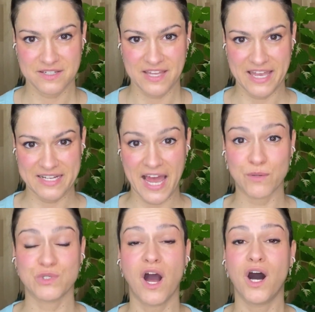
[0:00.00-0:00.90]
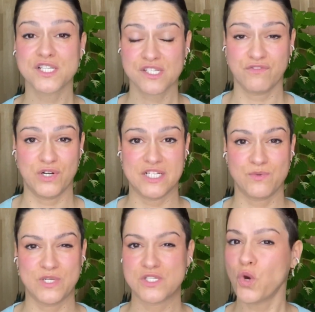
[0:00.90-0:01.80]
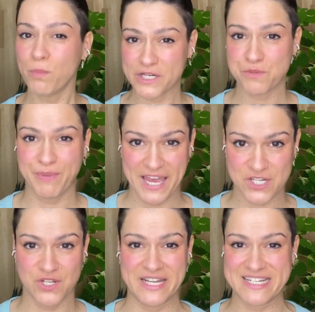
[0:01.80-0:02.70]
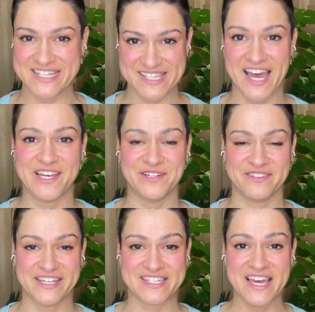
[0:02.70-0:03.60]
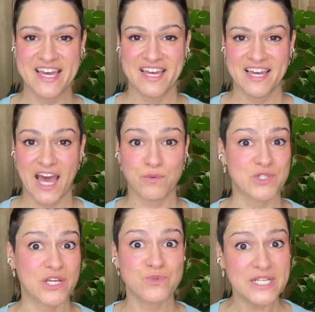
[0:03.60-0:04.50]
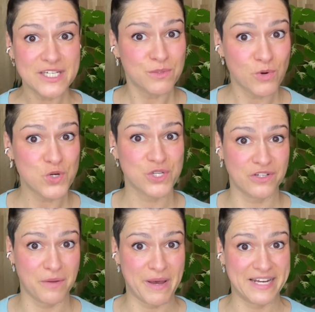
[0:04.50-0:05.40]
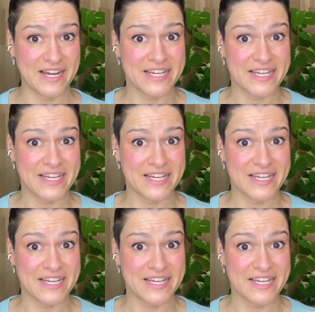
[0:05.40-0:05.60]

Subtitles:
And I would ask for it with so much passion and desire that I would get really emotional about it.